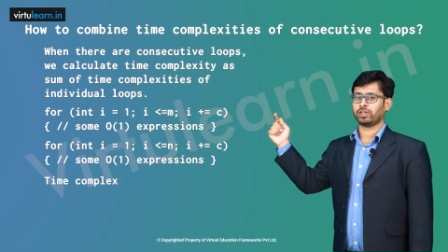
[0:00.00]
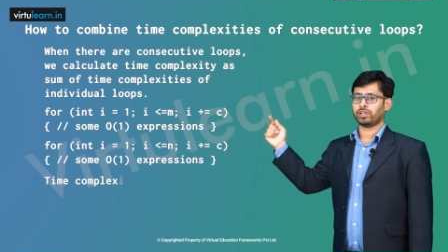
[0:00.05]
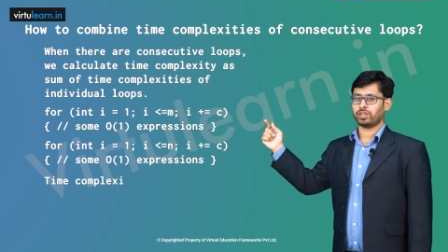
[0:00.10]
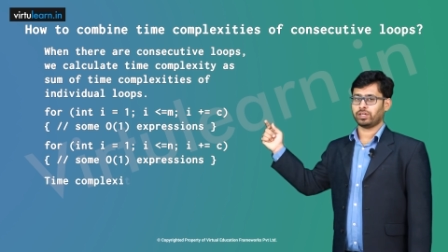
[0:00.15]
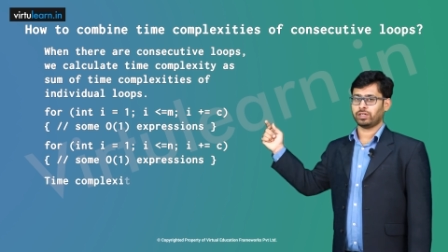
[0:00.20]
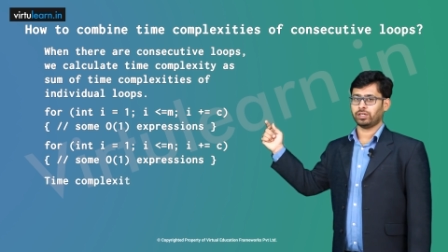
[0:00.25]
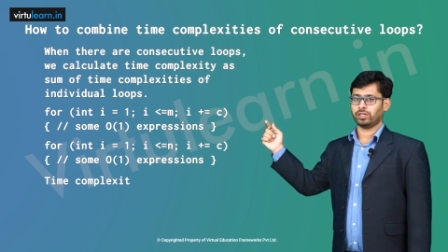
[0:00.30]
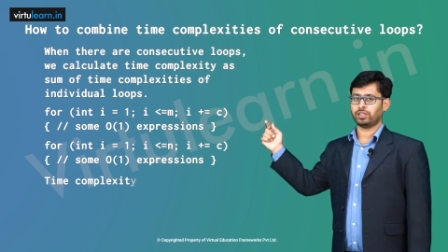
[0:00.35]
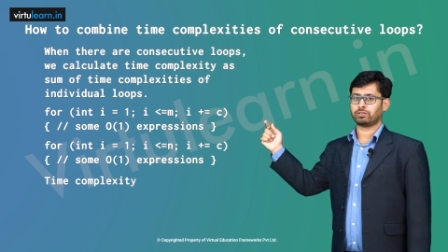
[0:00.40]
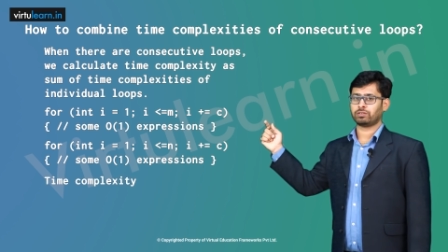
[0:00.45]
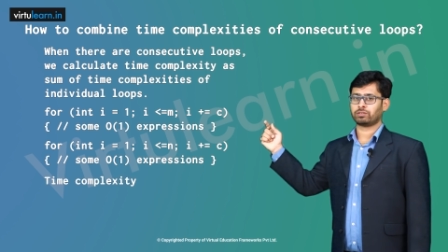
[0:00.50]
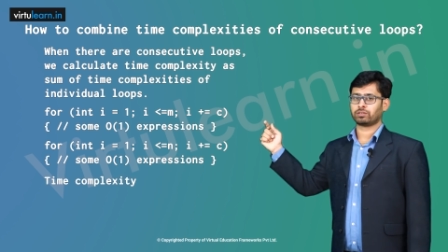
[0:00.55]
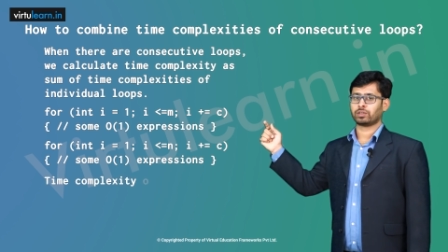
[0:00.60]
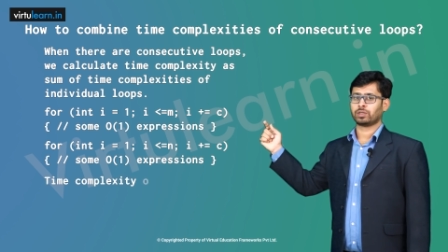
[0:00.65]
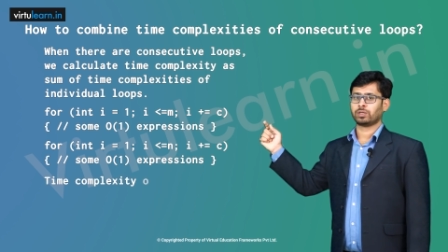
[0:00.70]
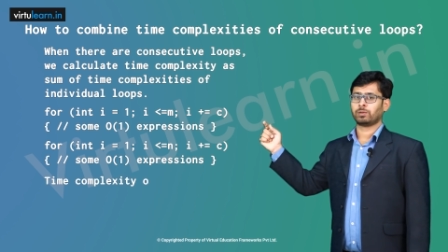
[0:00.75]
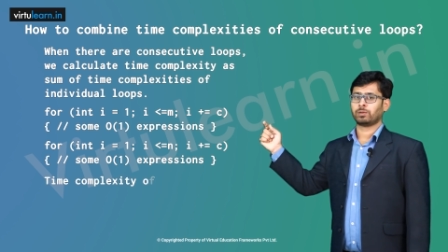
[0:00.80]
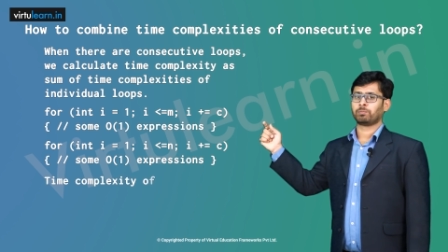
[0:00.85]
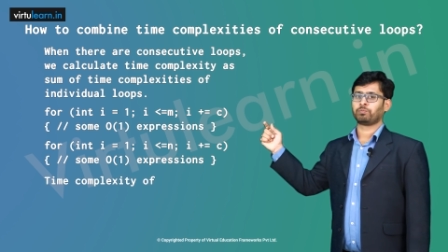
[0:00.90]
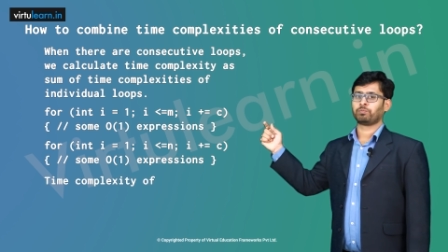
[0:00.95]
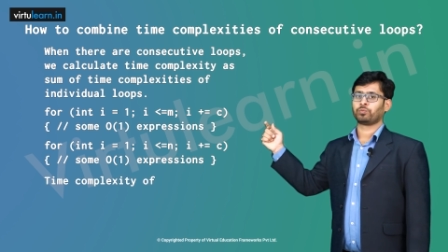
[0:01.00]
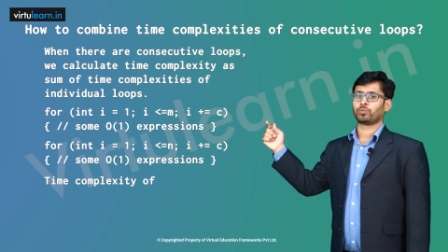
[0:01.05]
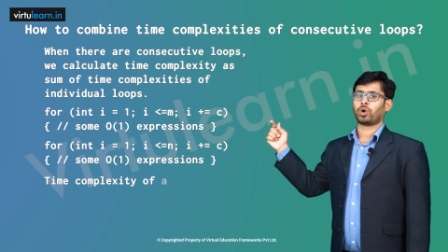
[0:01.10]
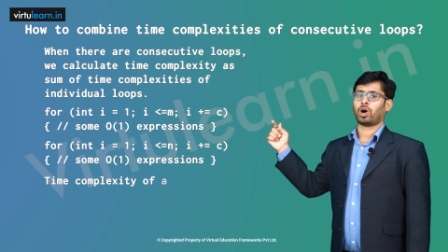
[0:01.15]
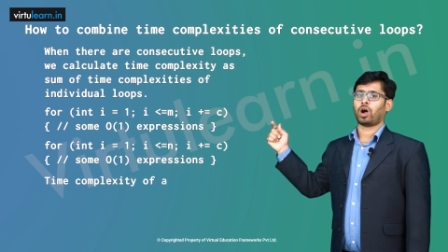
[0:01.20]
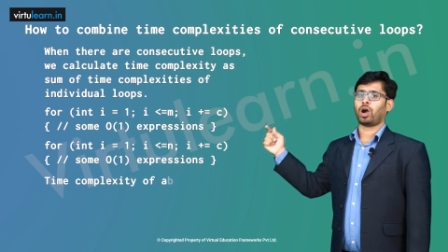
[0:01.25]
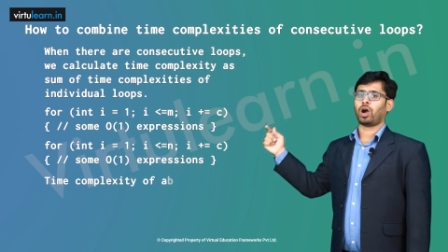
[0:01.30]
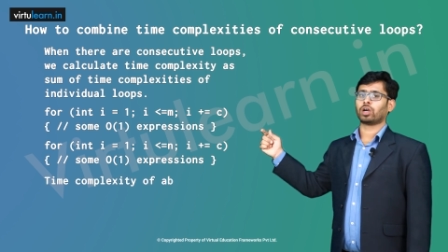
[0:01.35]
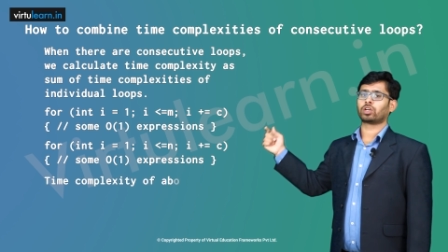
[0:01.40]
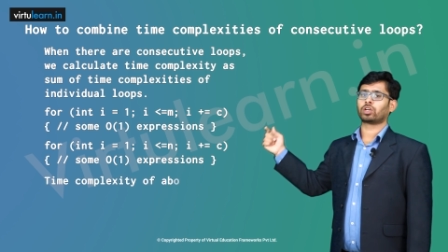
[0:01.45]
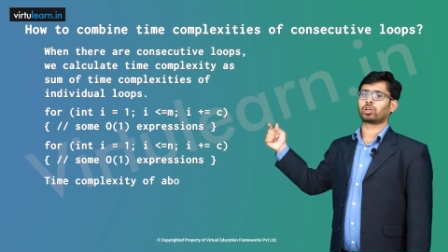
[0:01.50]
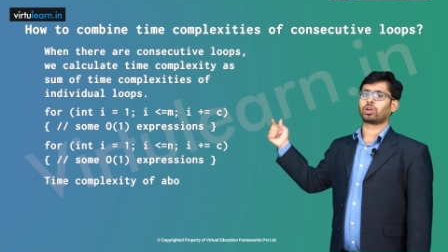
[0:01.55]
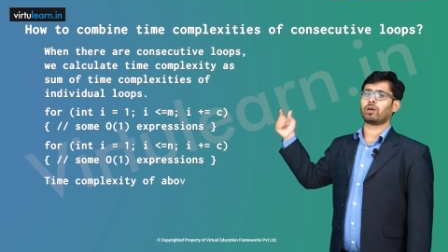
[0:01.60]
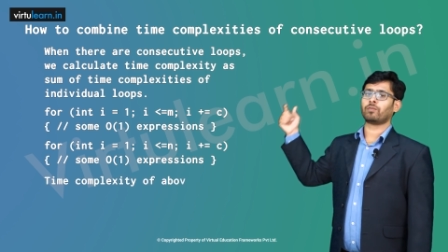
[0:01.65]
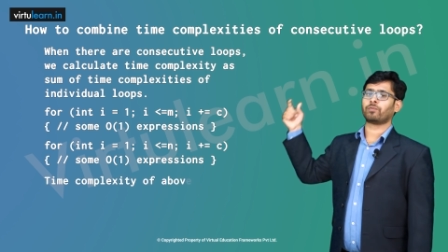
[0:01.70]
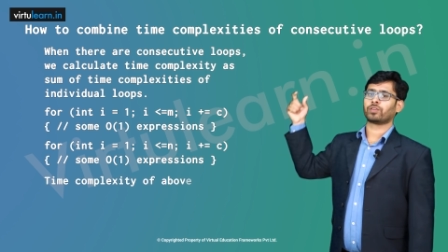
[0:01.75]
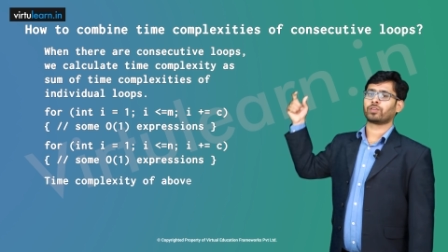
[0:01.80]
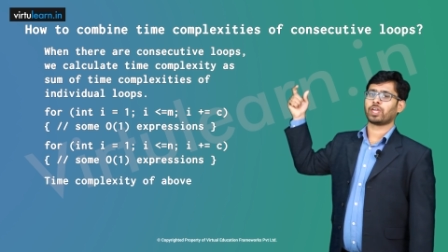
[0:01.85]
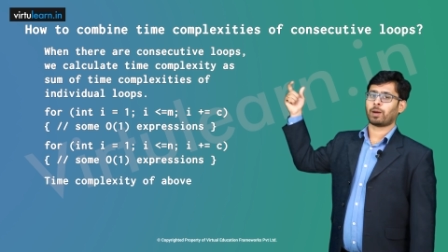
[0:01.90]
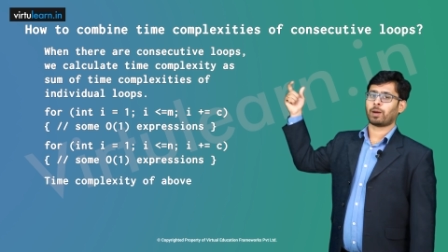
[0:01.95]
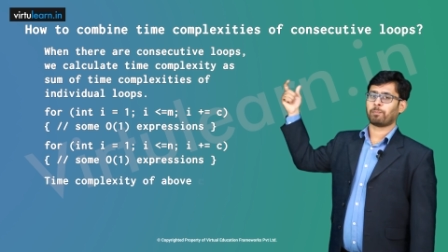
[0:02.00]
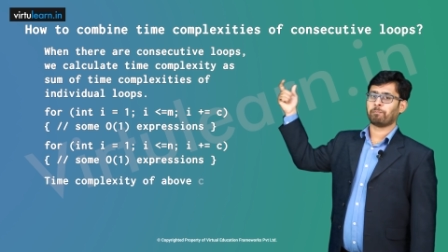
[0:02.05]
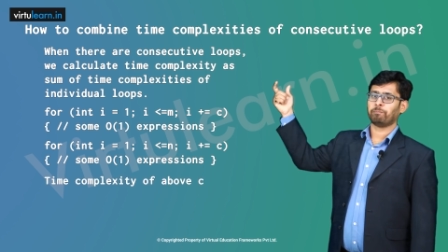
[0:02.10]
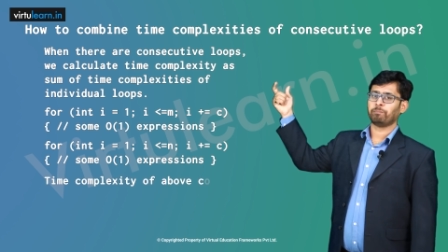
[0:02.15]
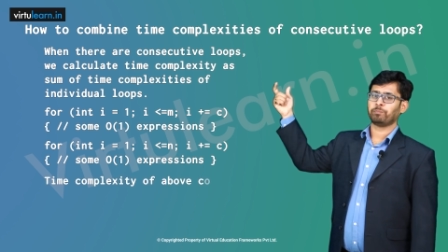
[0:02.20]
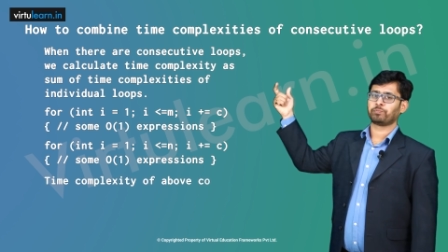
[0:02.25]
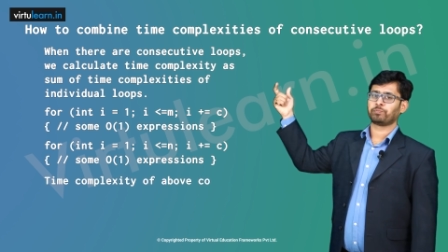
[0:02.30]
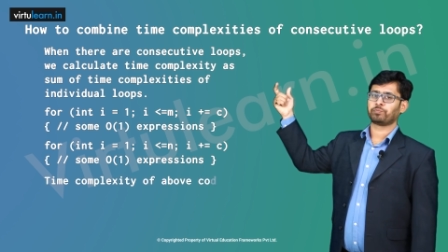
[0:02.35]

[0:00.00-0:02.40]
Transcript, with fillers: is order of m